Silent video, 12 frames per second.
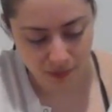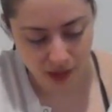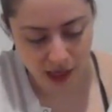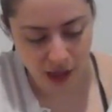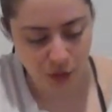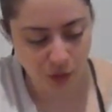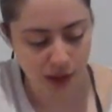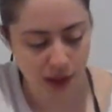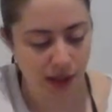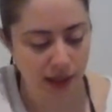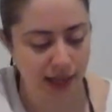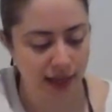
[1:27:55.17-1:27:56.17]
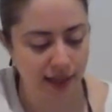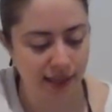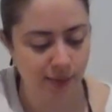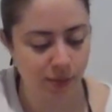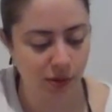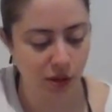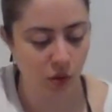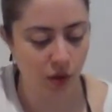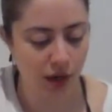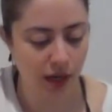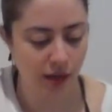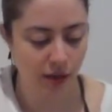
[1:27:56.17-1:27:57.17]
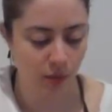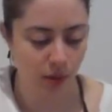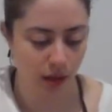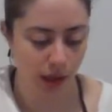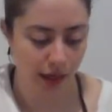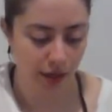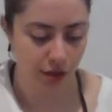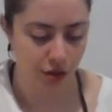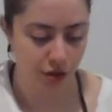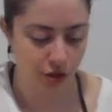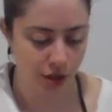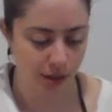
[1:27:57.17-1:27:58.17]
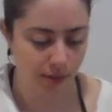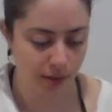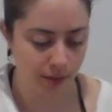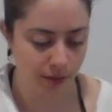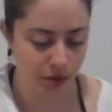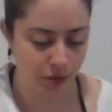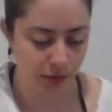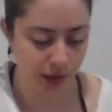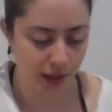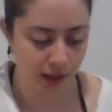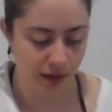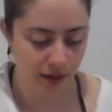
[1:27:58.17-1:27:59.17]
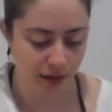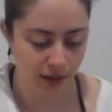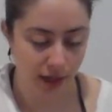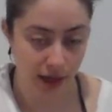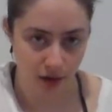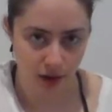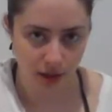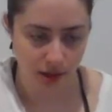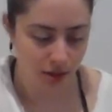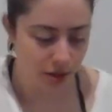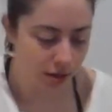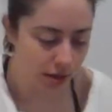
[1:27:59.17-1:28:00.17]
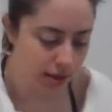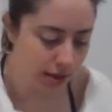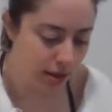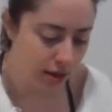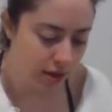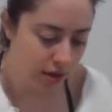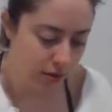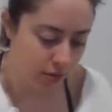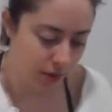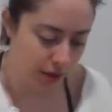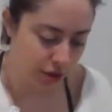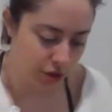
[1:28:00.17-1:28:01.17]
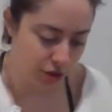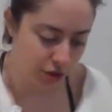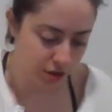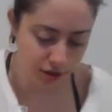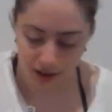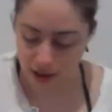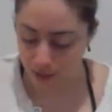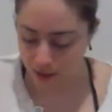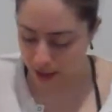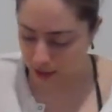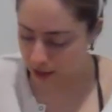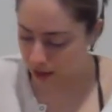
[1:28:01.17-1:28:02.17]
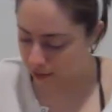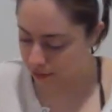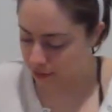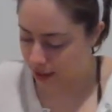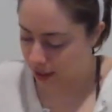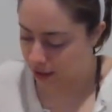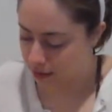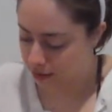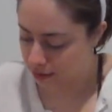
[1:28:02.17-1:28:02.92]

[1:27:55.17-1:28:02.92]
really like exploring the relationships between the characters, which is what I love. Like